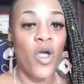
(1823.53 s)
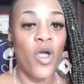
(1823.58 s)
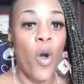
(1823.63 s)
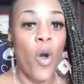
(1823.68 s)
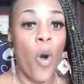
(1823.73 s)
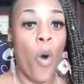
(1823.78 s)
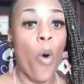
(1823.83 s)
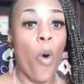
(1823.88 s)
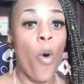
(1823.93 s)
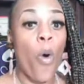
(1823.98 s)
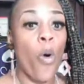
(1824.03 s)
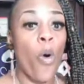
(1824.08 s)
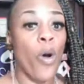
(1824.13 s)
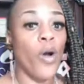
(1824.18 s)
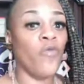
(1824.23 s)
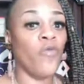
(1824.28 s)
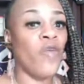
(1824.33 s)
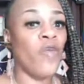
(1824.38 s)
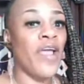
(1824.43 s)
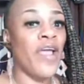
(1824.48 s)
or
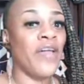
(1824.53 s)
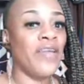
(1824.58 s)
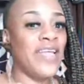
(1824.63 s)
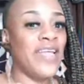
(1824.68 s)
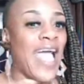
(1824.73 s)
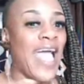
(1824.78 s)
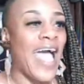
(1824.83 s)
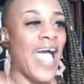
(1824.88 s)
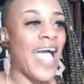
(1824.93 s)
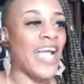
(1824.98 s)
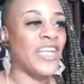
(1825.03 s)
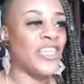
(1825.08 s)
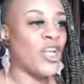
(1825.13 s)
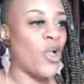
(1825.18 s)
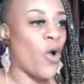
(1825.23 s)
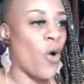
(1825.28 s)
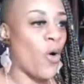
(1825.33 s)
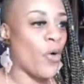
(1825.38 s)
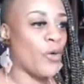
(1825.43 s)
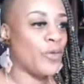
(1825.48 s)
rarely act at
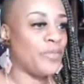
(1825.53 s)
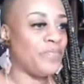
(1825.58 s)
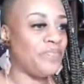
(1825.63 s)
all.